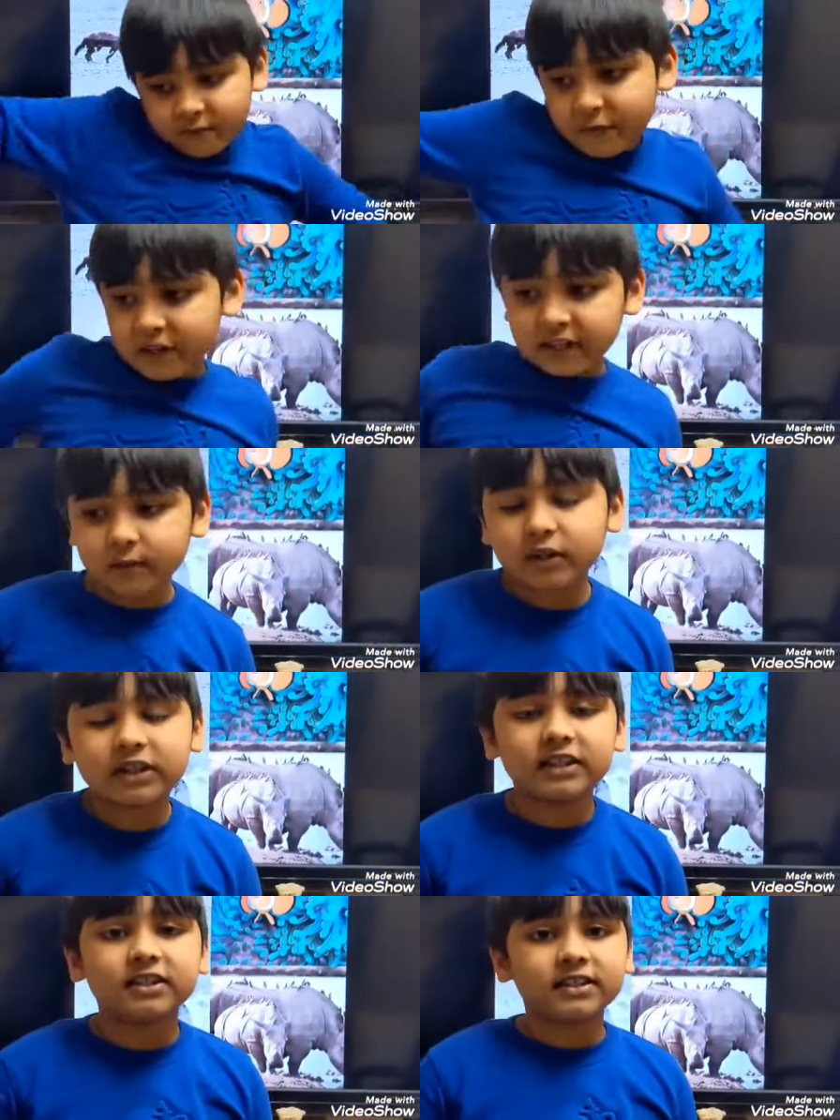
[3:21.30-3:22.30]
filling
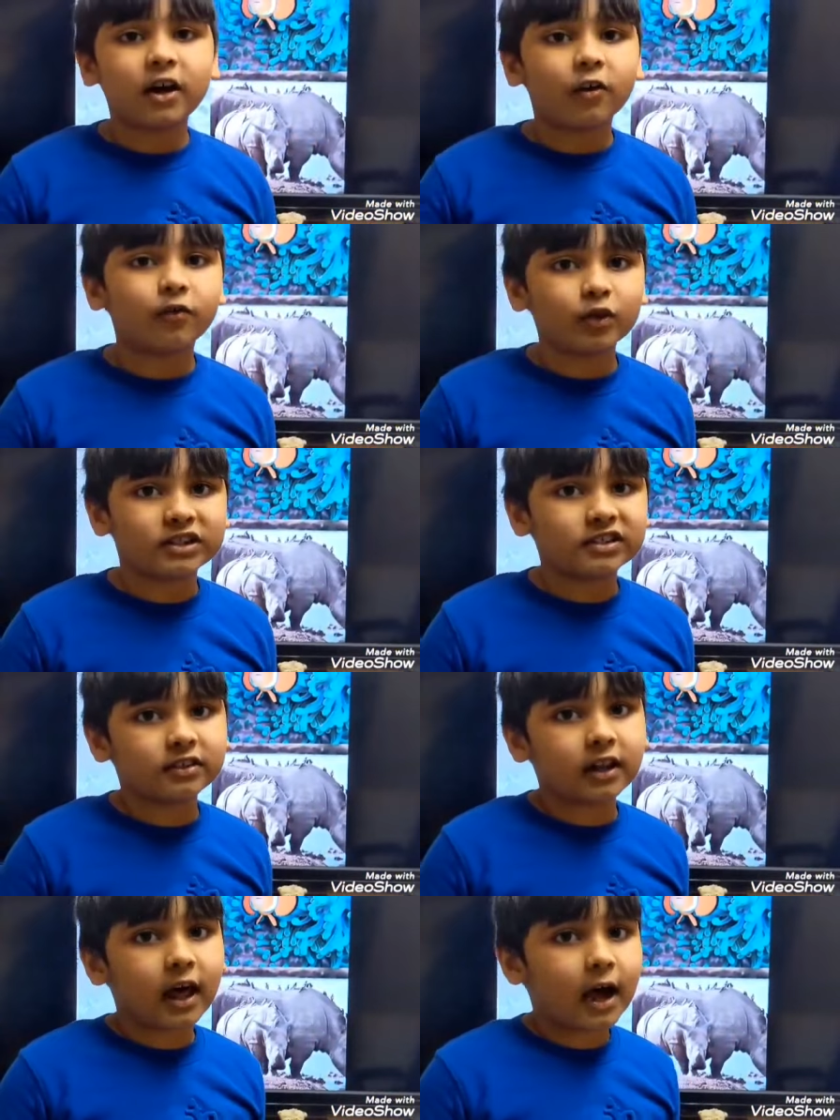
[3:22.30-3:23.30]
with itself with
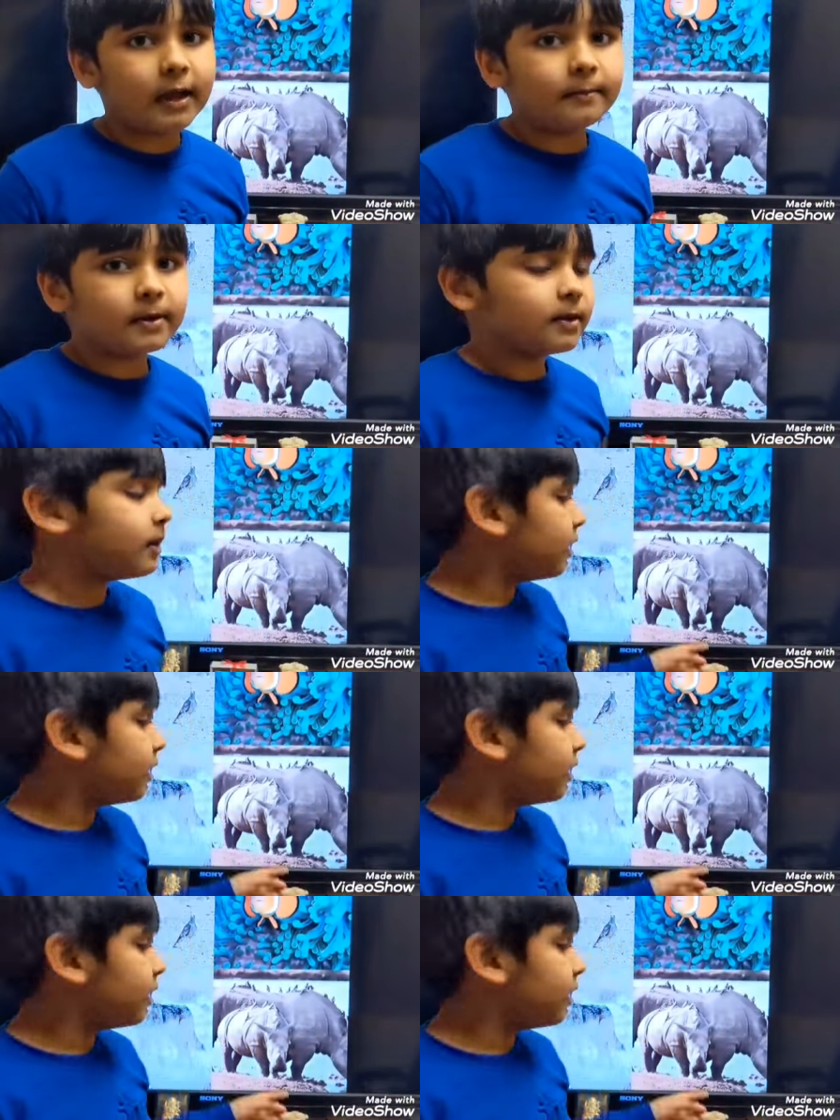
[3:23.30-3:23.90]
slime,